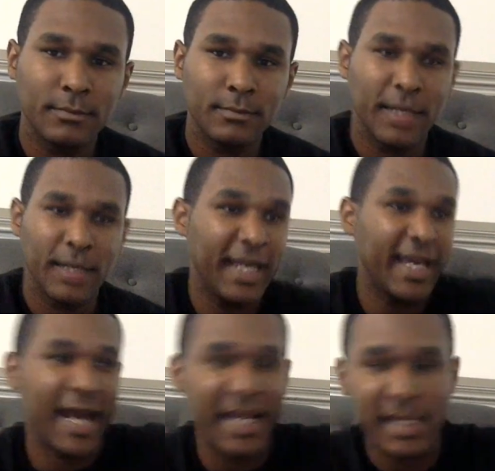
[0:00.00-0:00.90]
And he
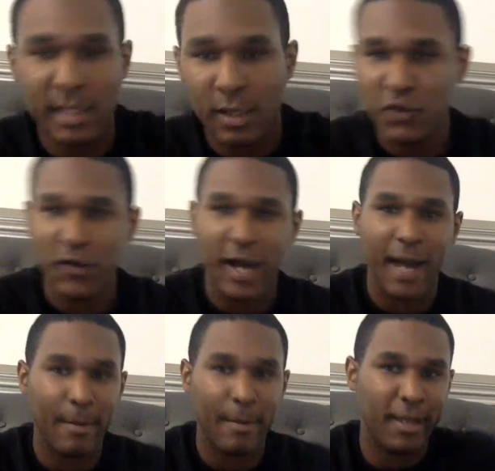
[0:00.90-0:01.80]
got his own tribe.
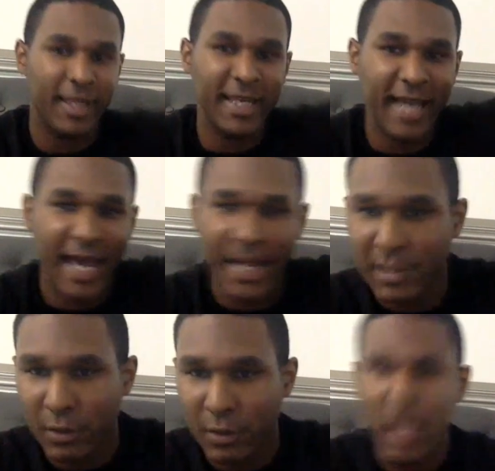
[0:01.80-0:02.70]
My brother, he got his
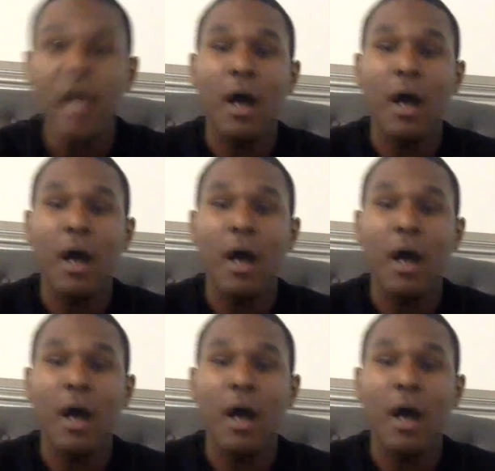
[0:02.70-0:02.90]
own tribe.